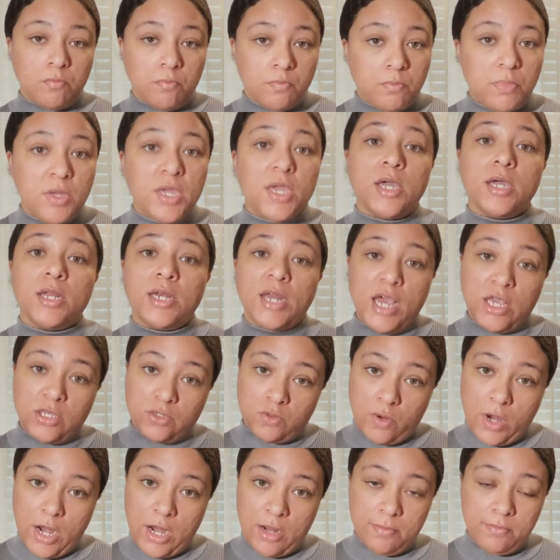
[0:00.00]
being a
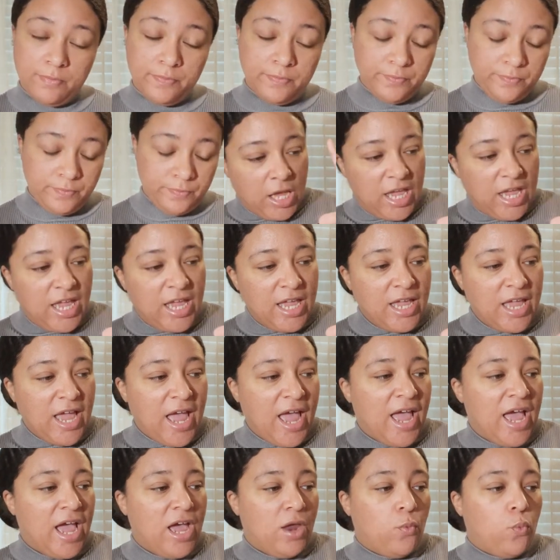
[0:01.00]
Nazarite. He
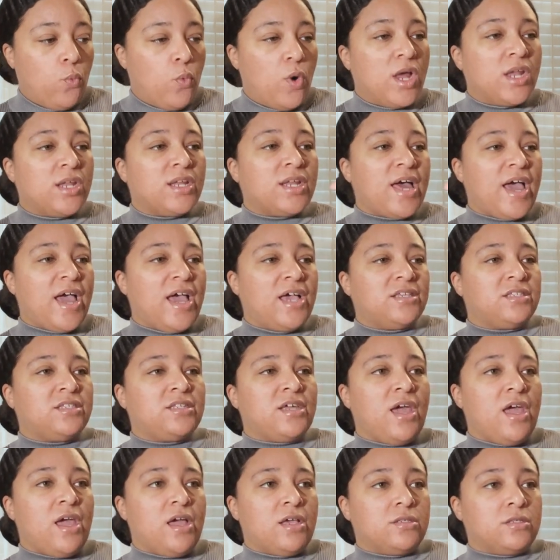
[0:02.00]
had one last
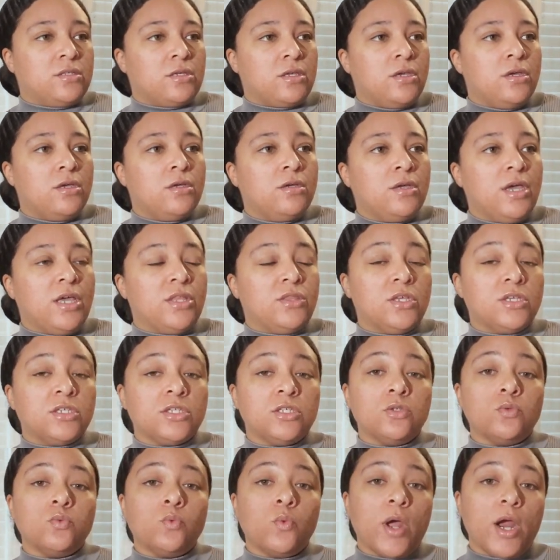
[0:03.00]
task, and this
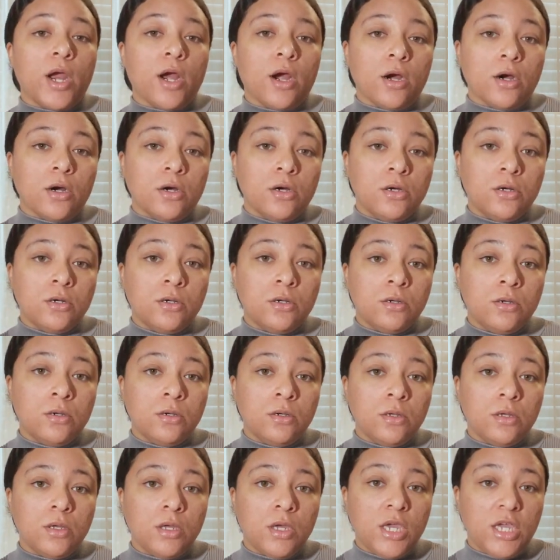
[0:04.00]
is where
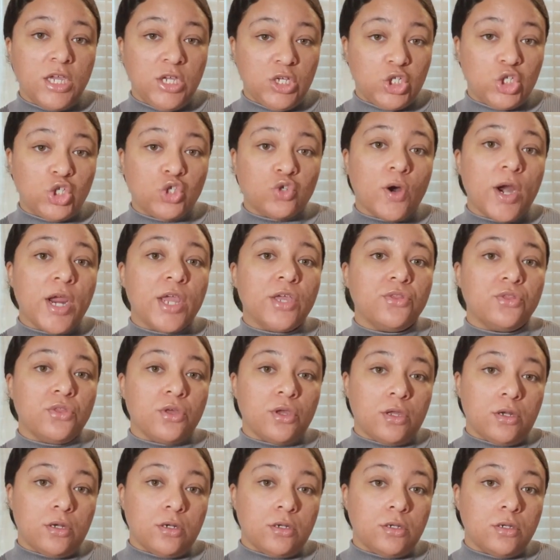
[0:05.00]
he
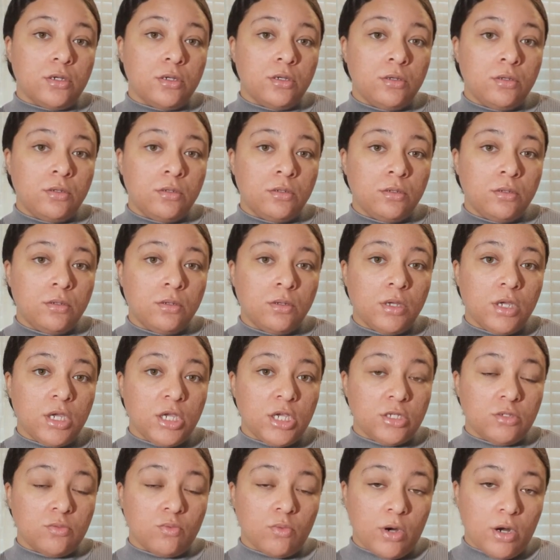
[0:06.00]
strengthened
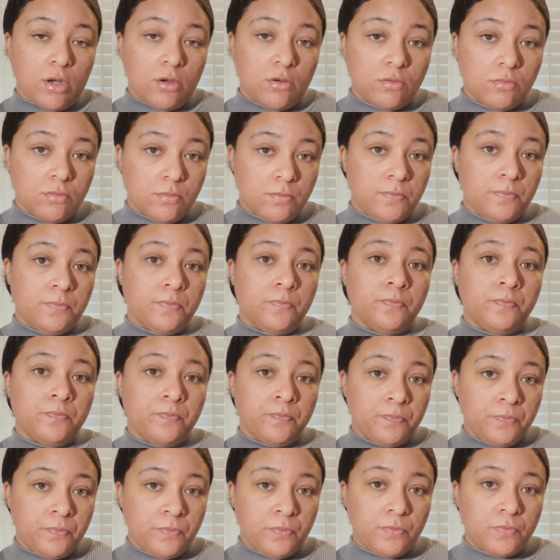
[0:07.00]
Israel.
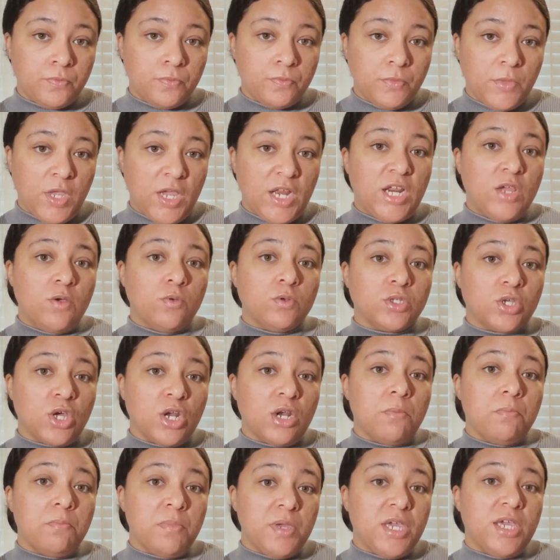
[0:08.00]
And he was going
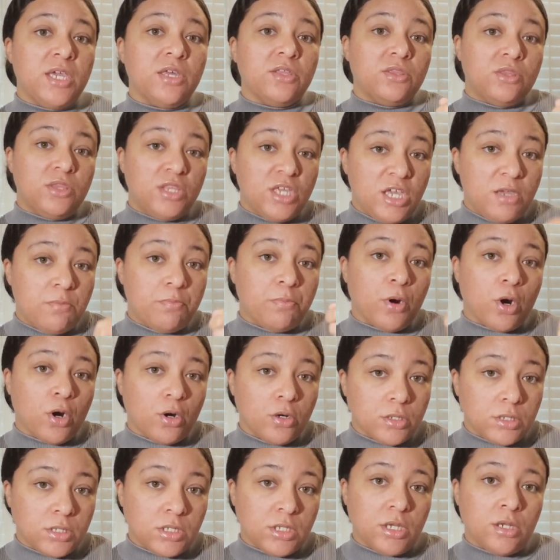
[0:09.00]
to be the
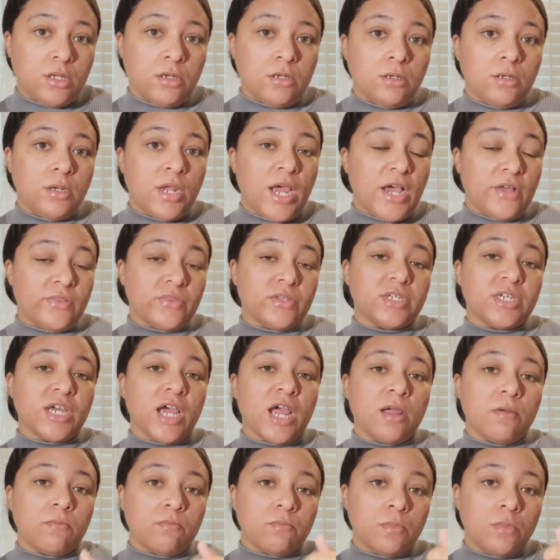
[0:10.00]
person at the
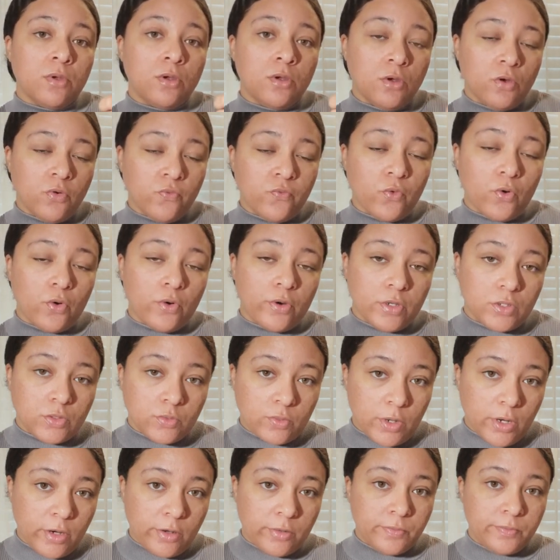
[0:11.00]
time for
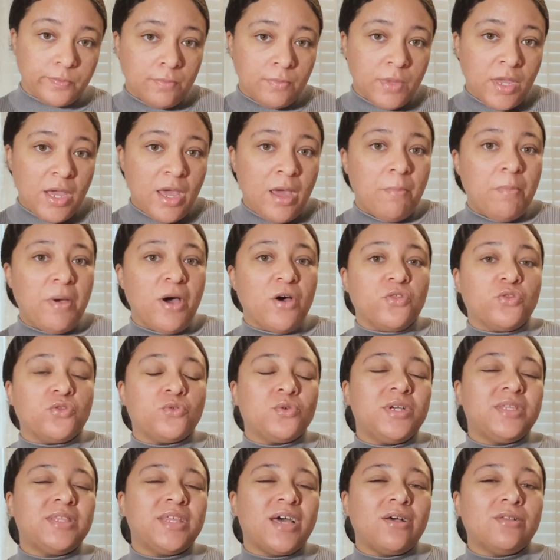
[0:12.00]
Israel. About
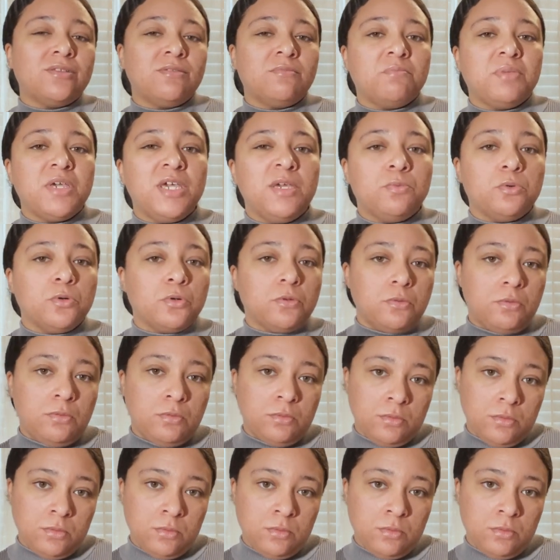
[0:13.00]
3,000 people